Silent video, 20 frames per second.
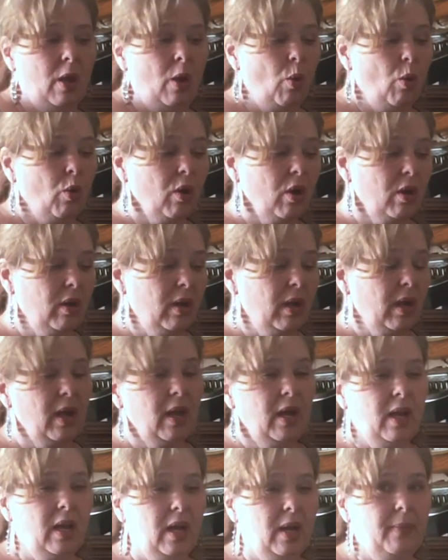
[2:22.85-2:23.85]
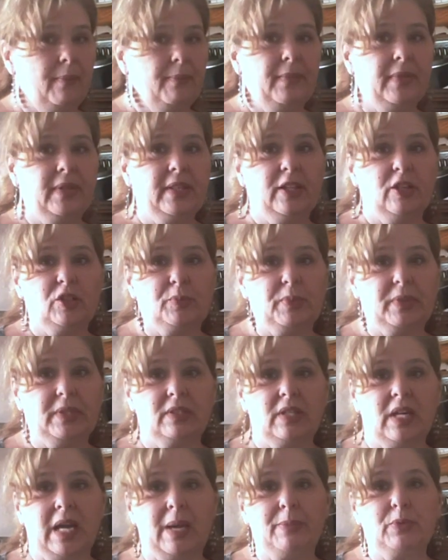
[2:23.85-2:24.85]
Or um, there's been
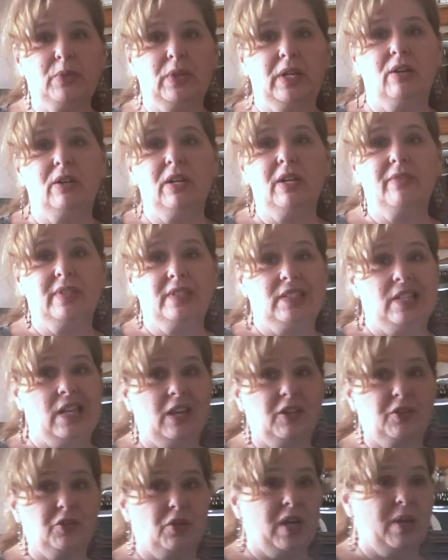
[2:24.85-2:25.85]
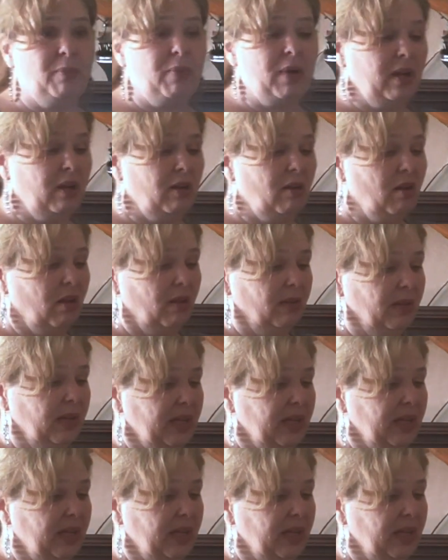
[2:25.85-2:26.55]
times when I don't even take a tripod at all.